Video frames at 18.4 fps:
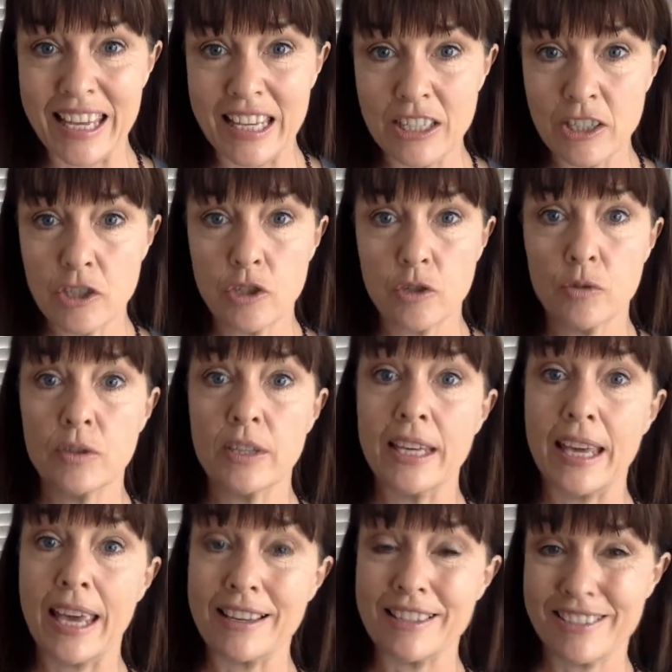into
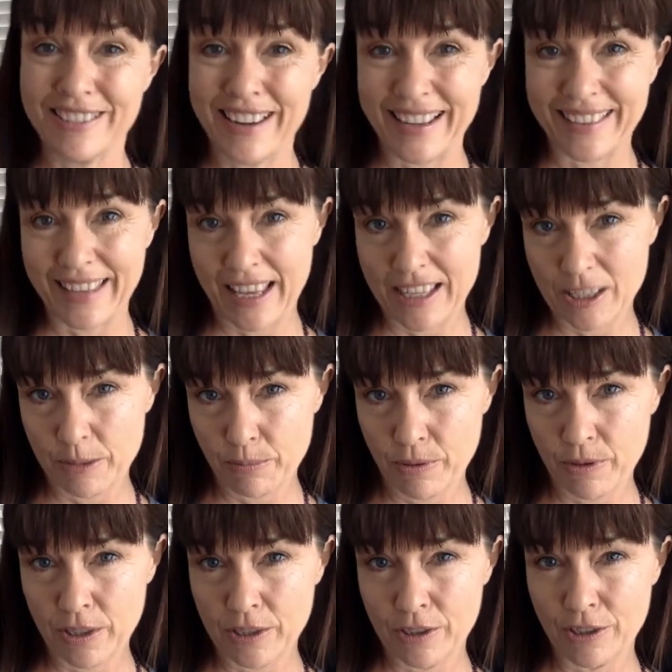the extract that's
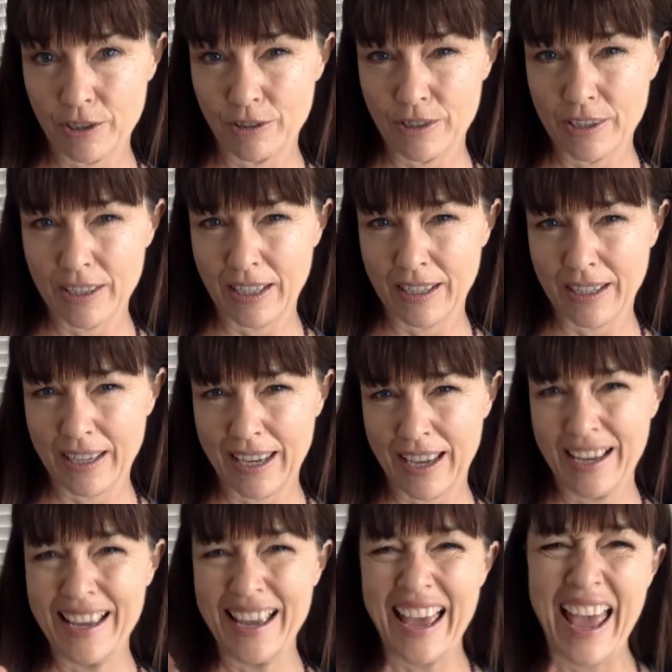put into your skincare.